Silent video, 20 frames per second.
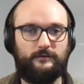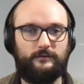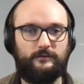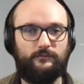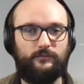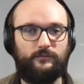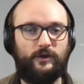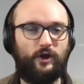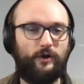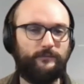
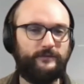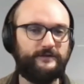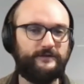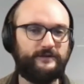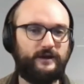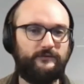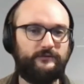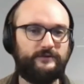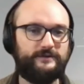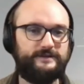We hope this
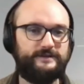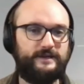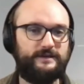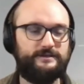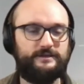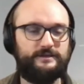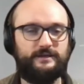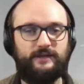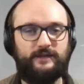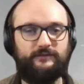
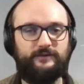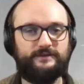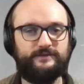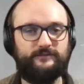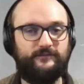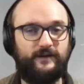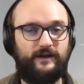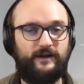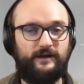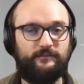conversation gave you
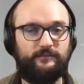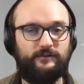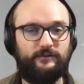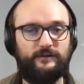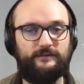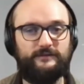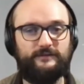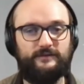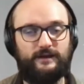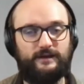some valuable
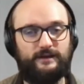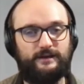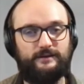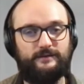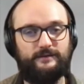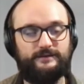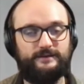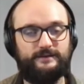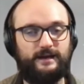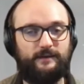insight into
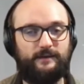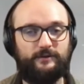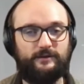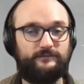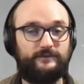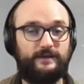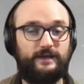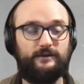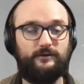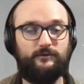the topic
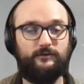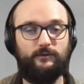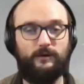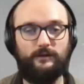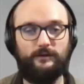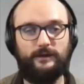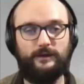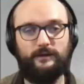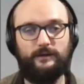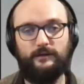of data
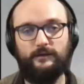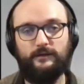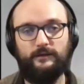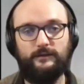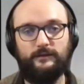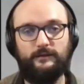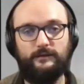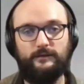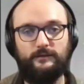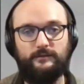quality.
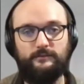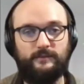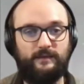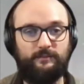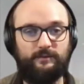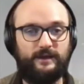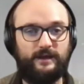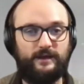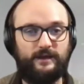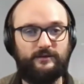
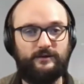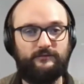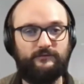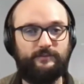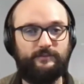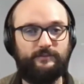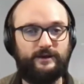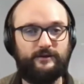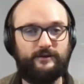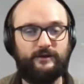Maybe now you have a
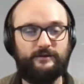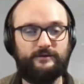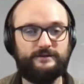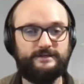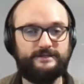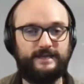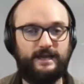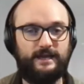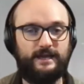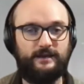better
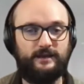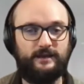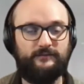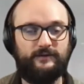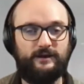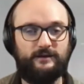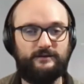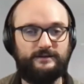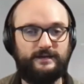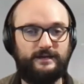understanding of
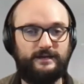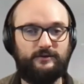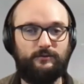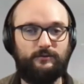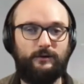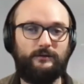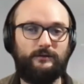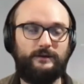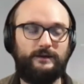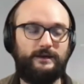how data
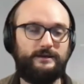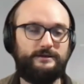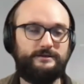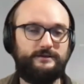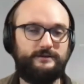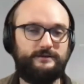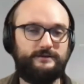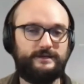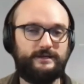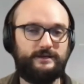quality
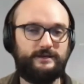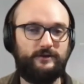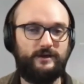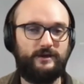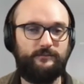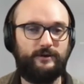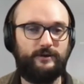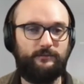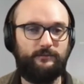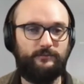issues can
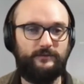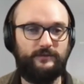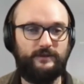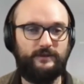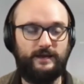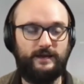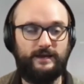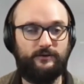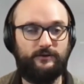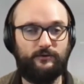creep up
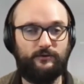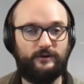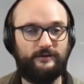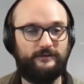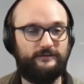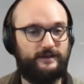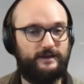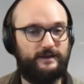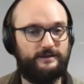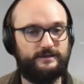within any
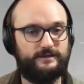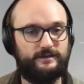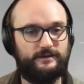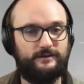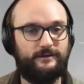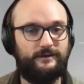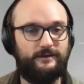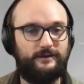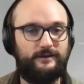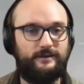
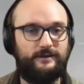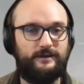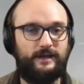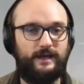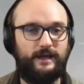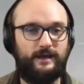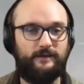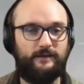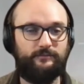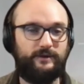organization,
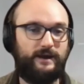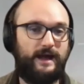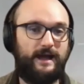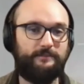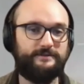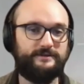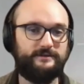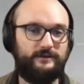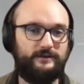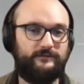and
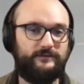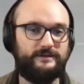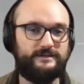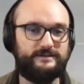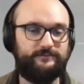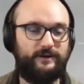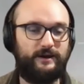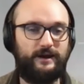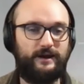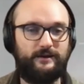perhaps you're even
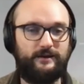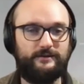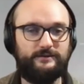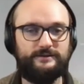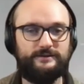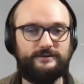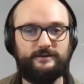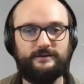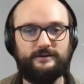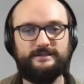inspired
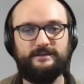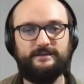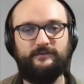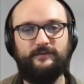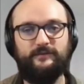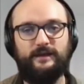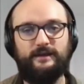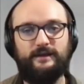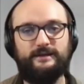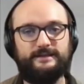to turn some
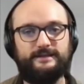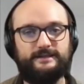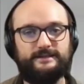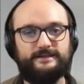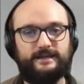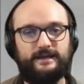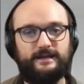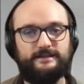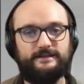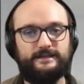of Andy's
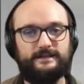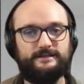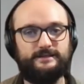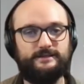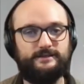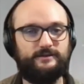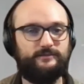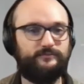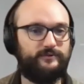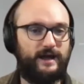insights into
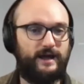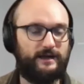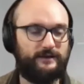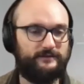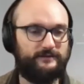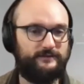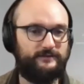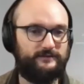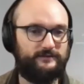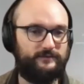new
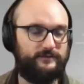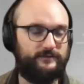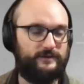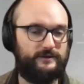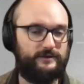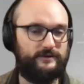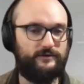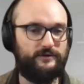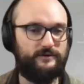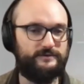practices
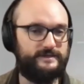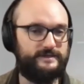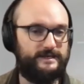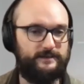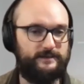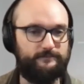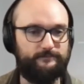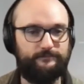within your own team.